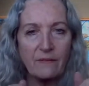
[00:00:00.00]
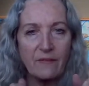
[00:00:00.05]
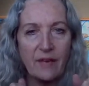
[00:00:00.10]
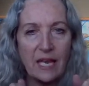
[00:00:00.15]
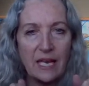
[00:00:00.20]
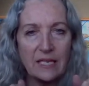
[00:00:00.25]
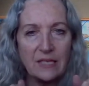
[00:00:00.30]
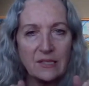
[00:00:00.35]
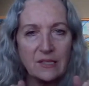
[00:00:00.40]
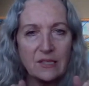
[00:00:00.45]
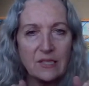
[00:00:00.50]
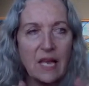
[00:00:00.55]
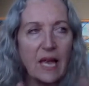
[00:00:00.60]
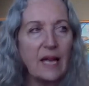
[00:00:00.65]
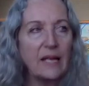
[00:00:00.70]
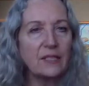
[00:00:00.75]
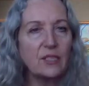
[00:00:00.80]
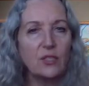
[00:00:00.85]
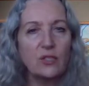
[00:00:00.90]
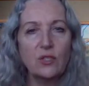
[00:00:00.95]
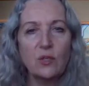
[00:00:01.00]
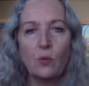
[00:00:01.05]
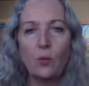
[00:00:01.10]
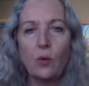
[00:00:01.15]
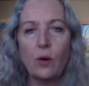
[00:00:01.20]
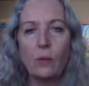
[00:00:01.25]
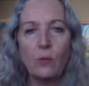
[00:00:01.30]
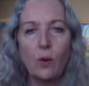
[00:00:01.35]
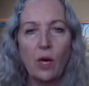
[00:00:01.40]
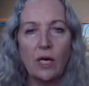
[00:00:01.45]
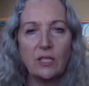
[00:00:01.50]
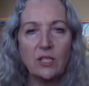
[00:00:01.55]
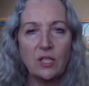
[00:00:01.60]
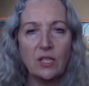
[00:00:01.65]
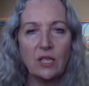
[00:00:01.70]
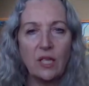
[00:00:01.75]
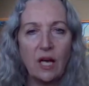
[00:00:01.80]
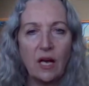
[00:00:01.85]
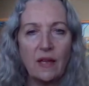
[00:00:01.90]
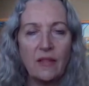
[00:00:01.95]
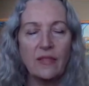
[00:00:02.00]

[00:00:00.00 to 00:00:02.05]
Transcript: face and use a warm washcloth